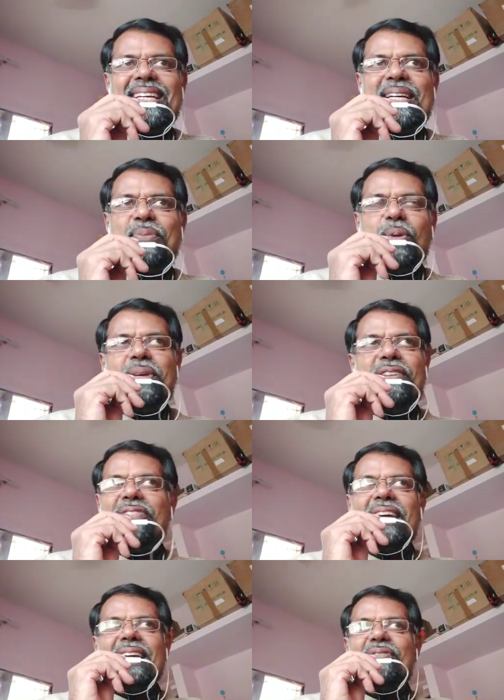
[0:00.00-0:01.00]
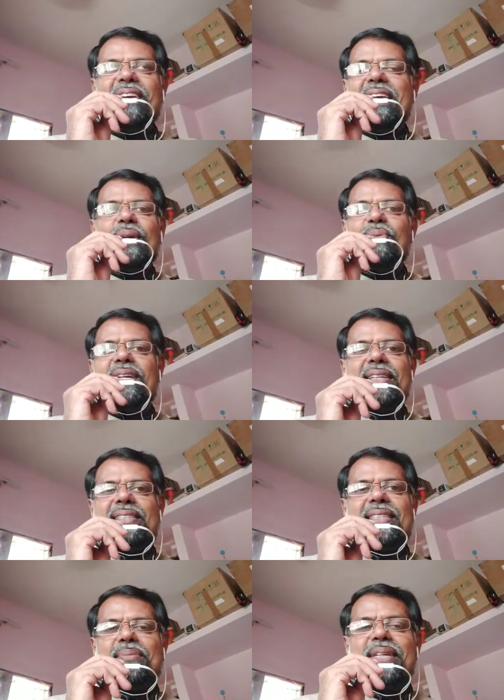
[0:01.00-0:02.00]
Probably if I give her
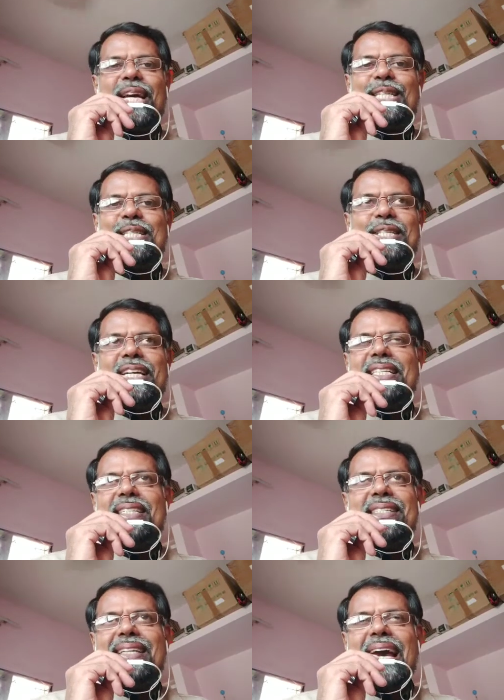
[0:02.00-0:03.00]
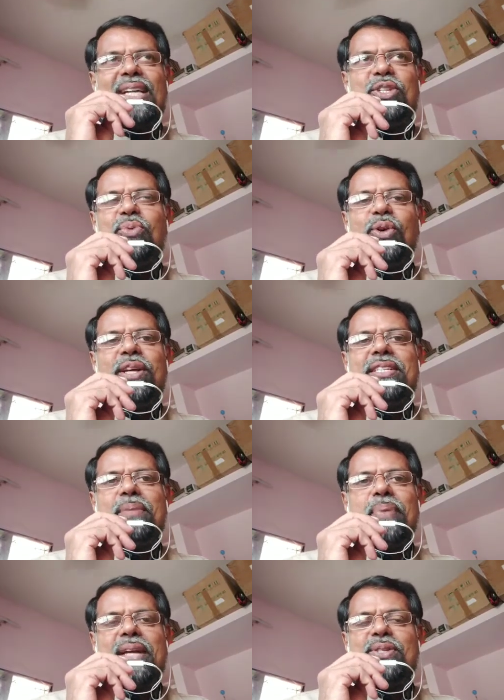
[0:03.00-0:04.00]
some exercises in active voice and
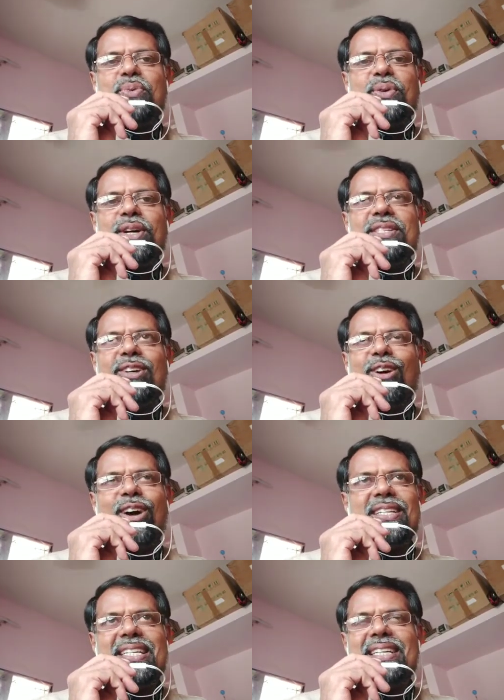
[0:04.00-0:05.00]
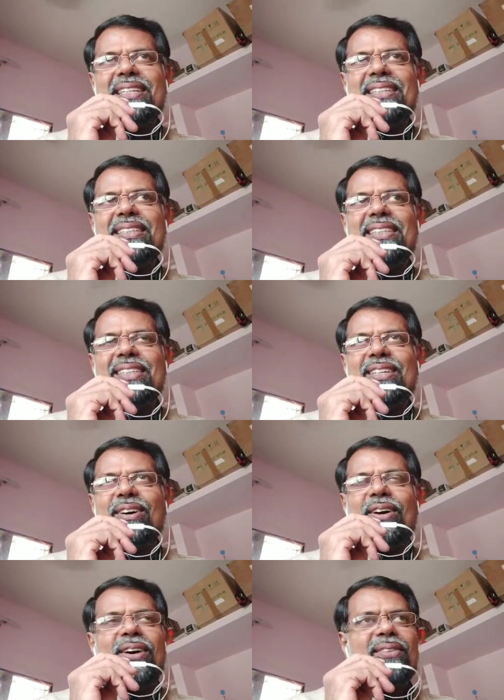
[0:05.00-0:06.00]
passive voice or article
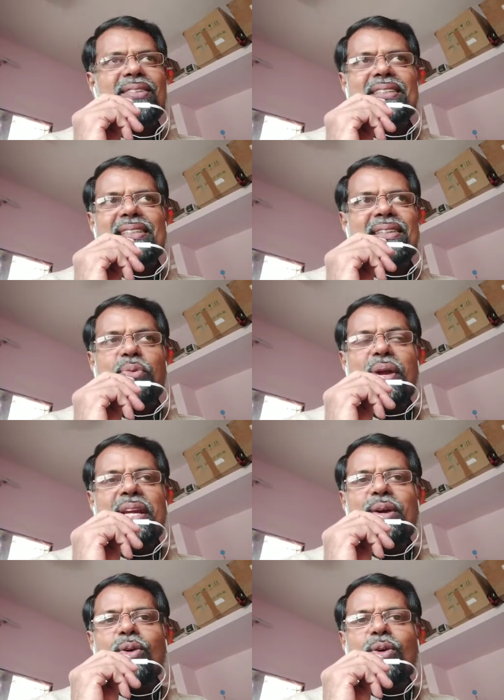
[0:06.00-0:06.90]
or reading